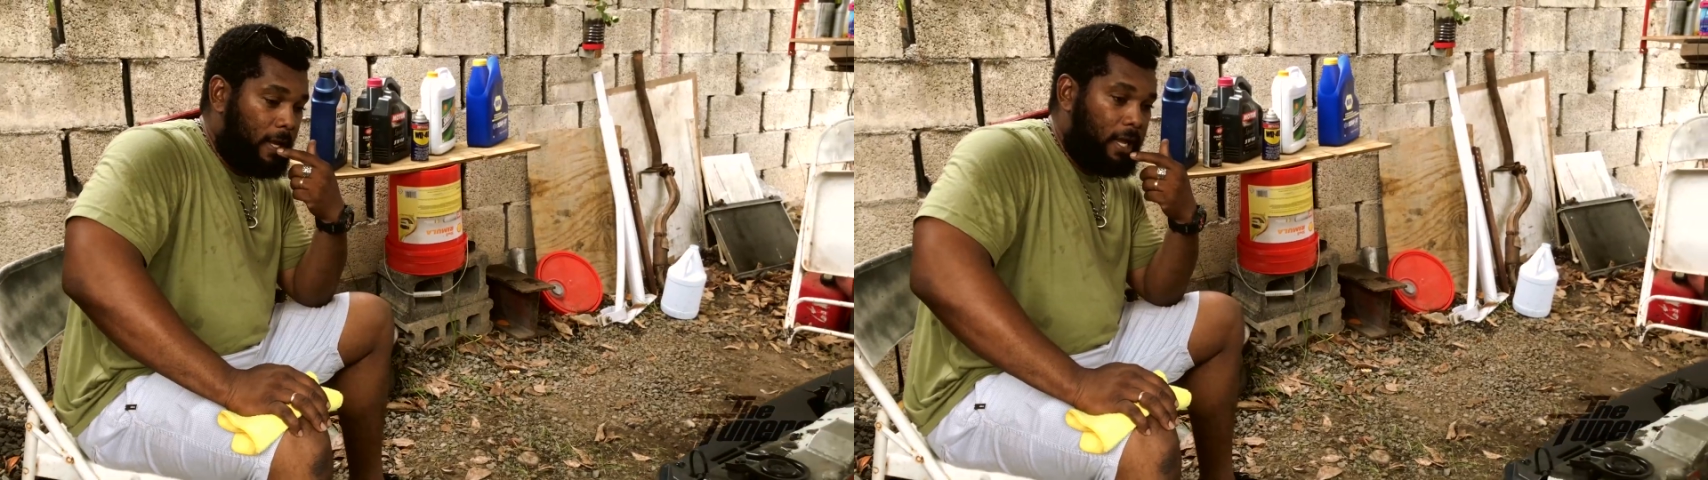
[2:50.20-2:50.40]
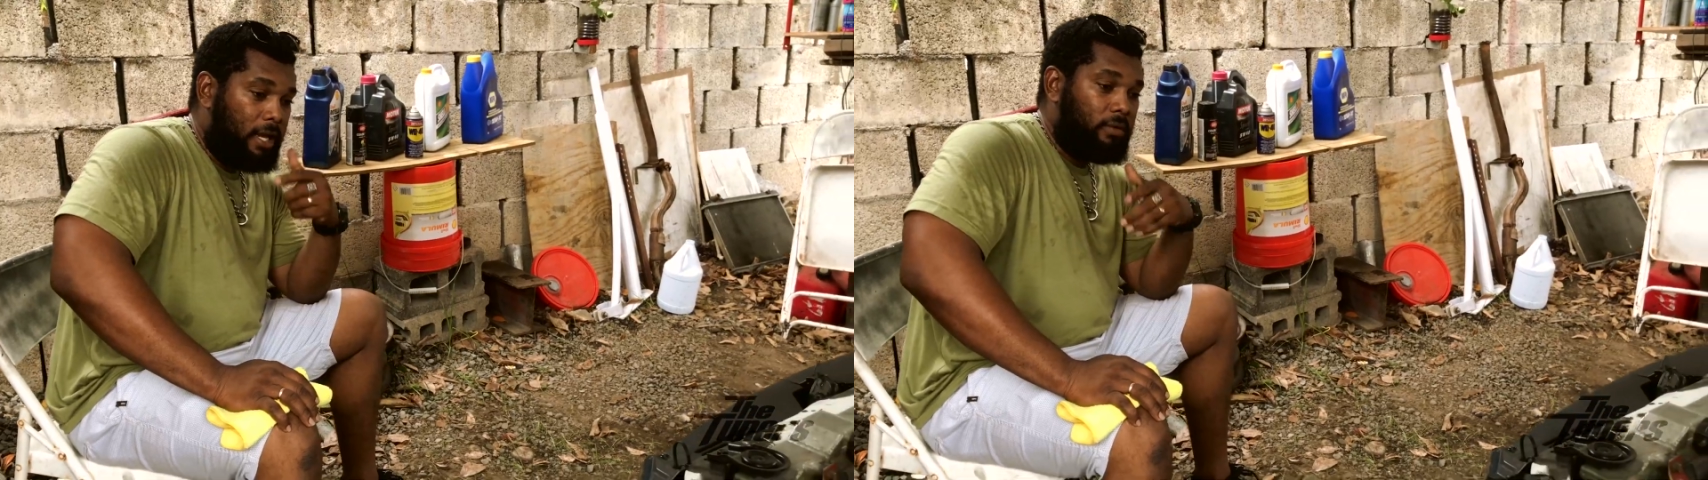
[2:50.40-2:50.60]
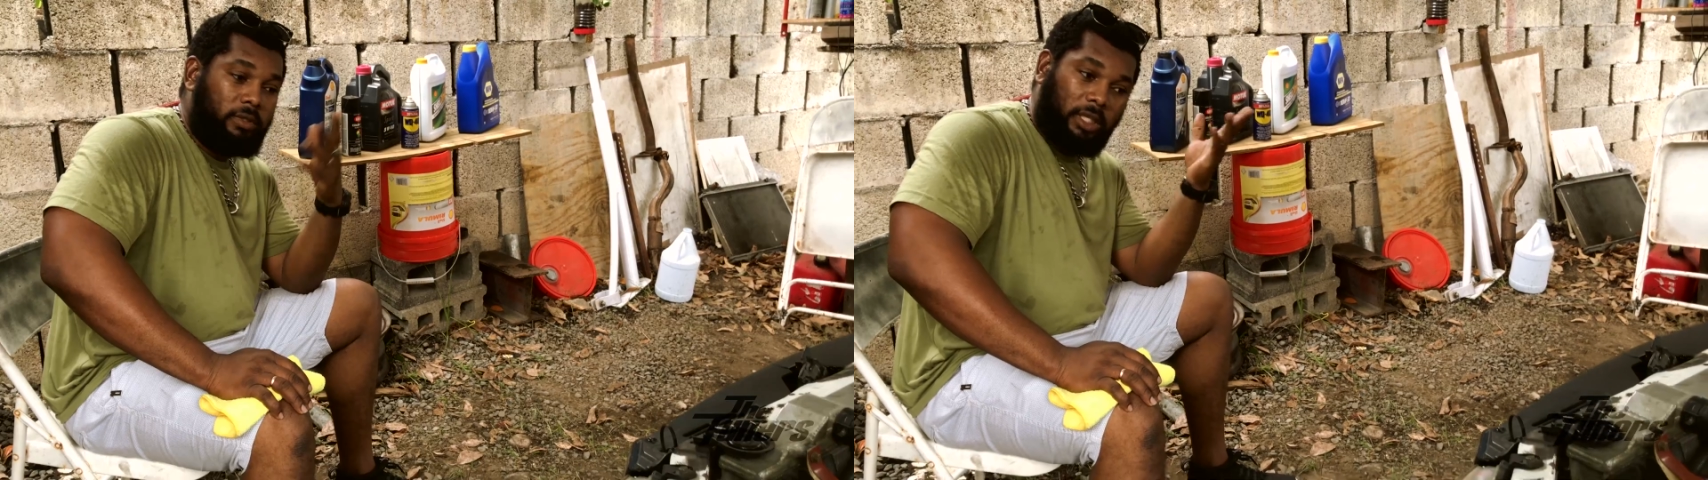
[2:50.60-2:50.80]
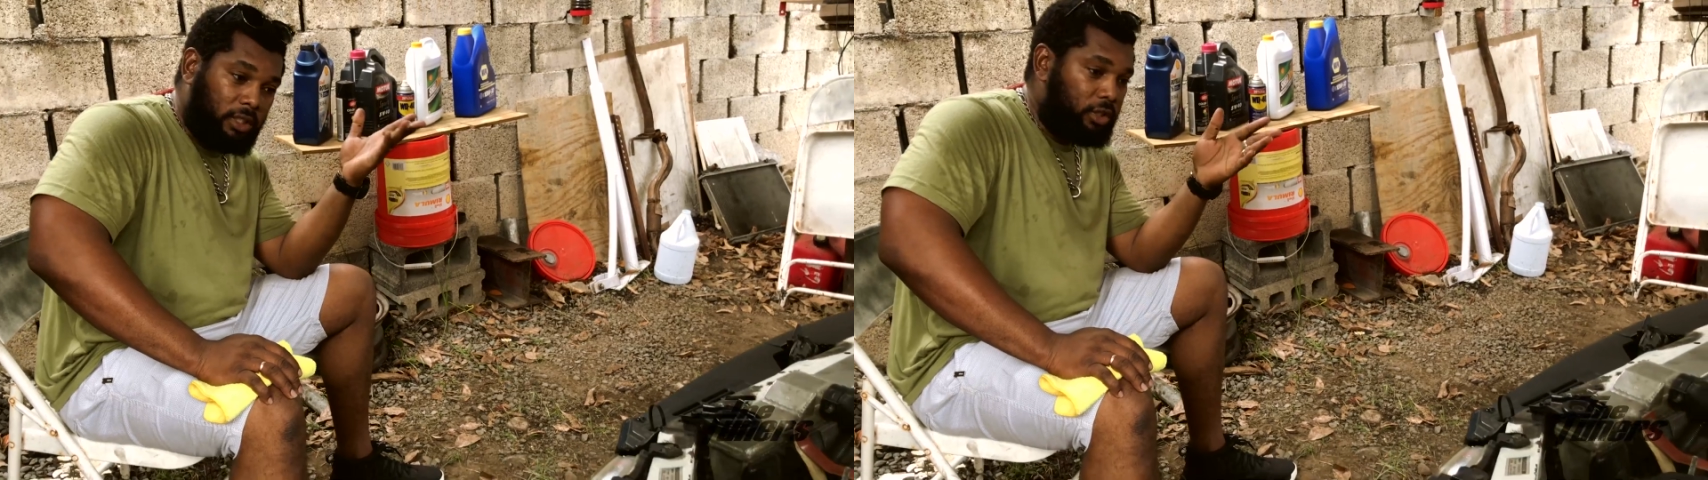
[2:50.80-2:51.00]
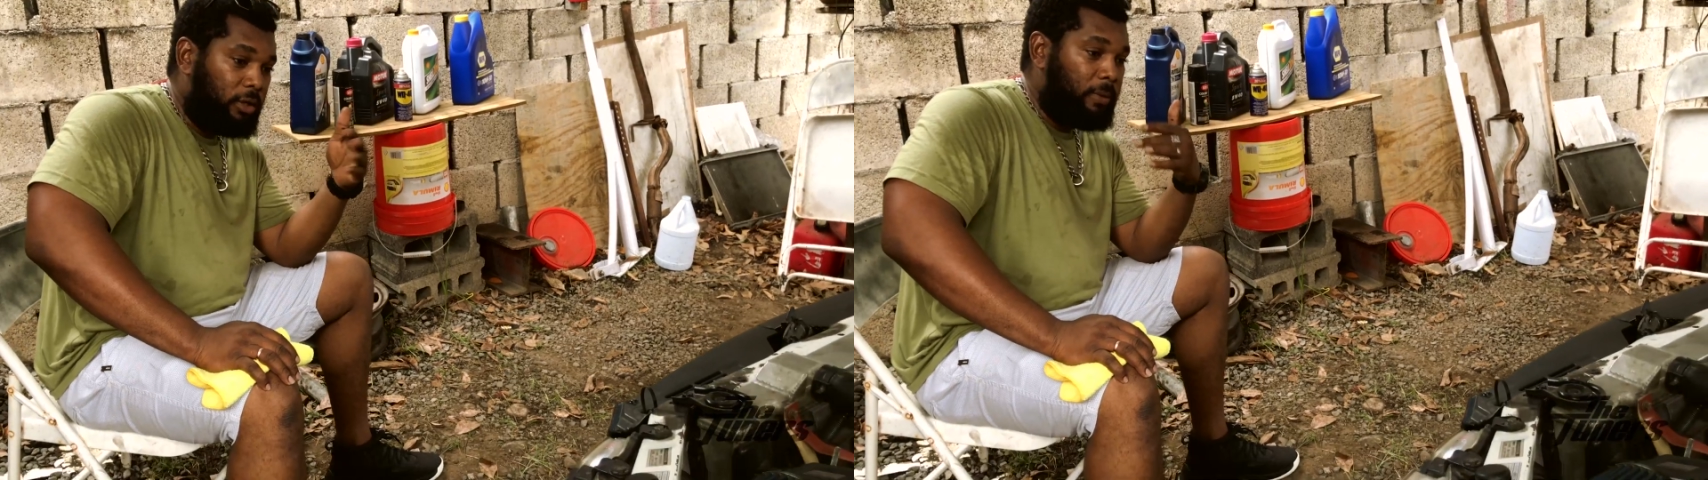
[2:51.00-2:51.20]
and set
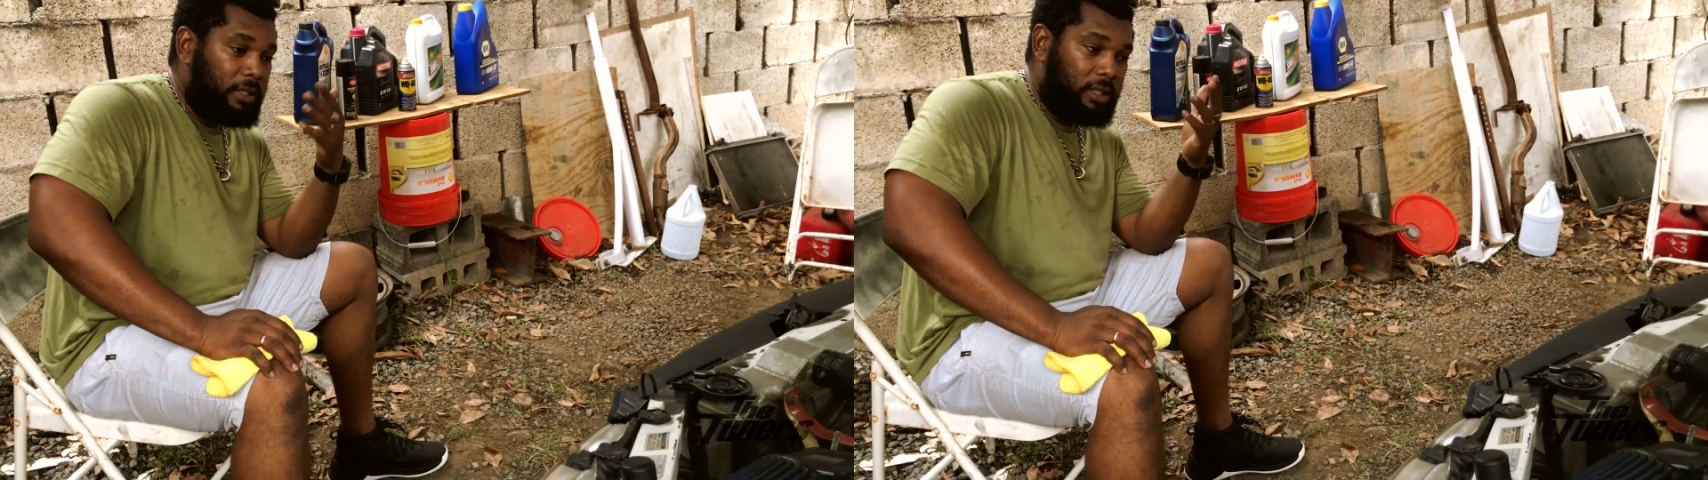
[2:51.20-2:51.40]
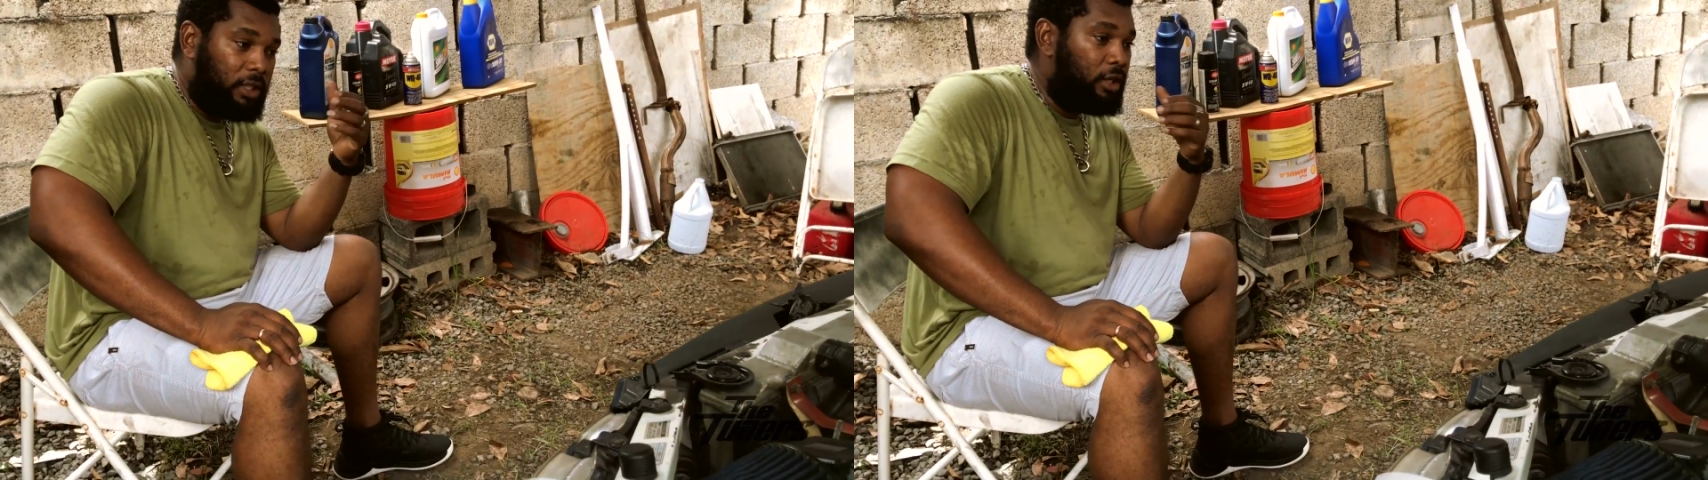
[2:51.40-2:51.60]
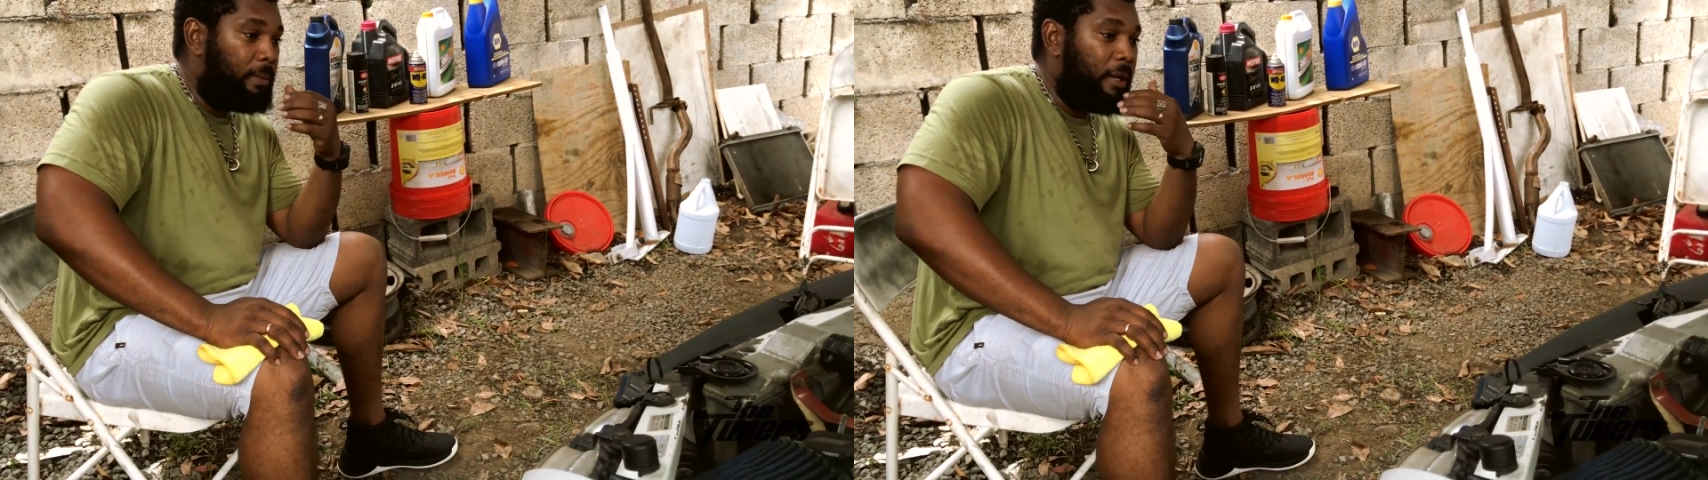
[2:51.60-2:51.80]
it up,